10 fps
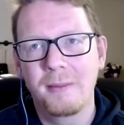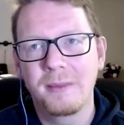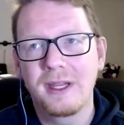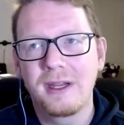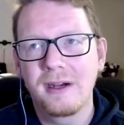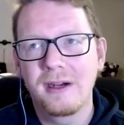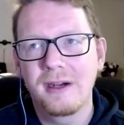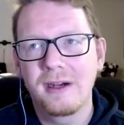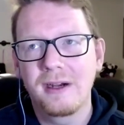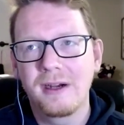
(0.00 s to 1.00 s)
I'm
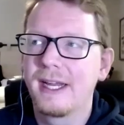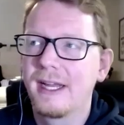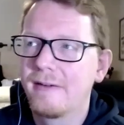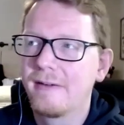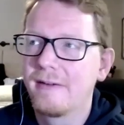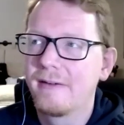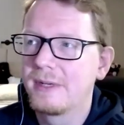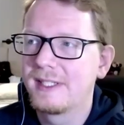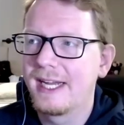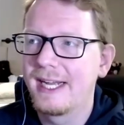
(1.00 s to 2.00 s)
curious if
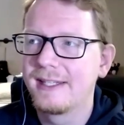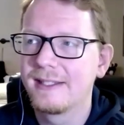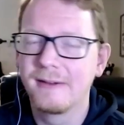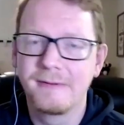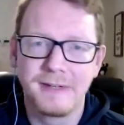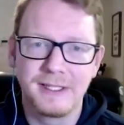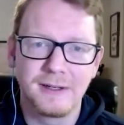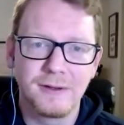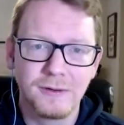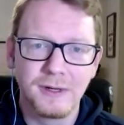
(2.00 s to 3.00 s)
besides the
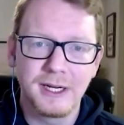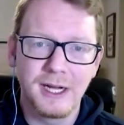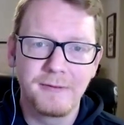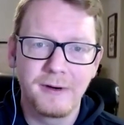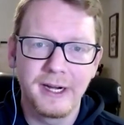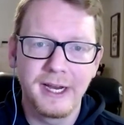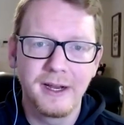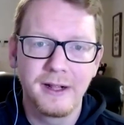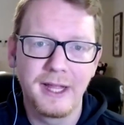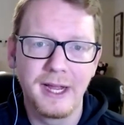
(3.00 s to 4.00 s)
physical recovery